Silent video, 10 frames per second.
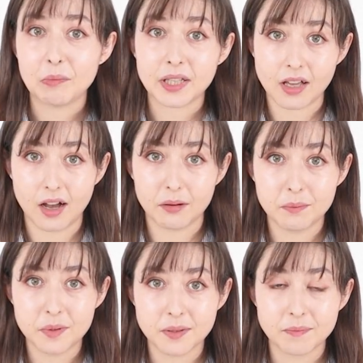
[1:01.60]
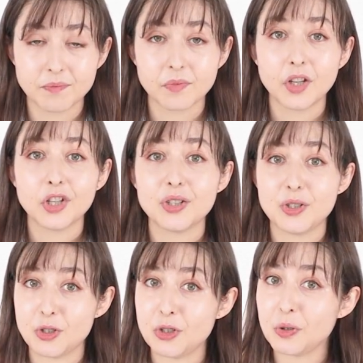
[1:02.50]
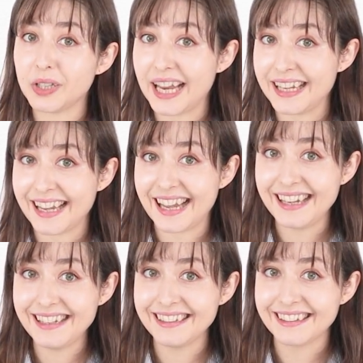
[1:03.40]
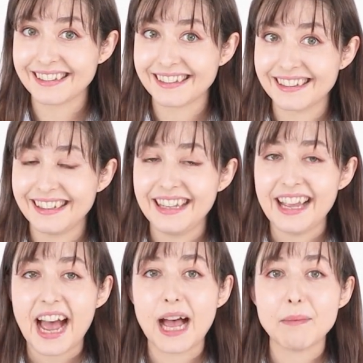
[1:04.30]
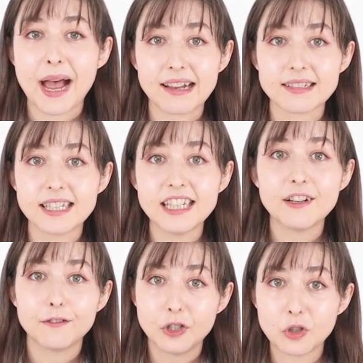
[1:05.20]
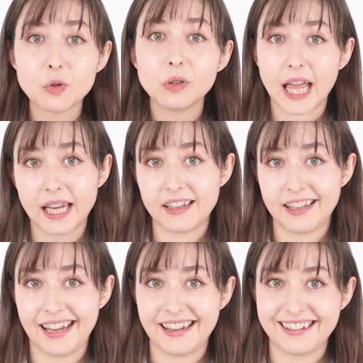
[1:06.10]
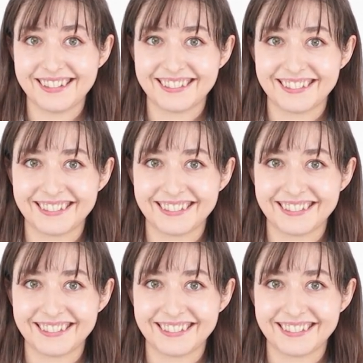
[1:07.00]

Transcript: becomes, do you like cake? I'm asking if you like cake.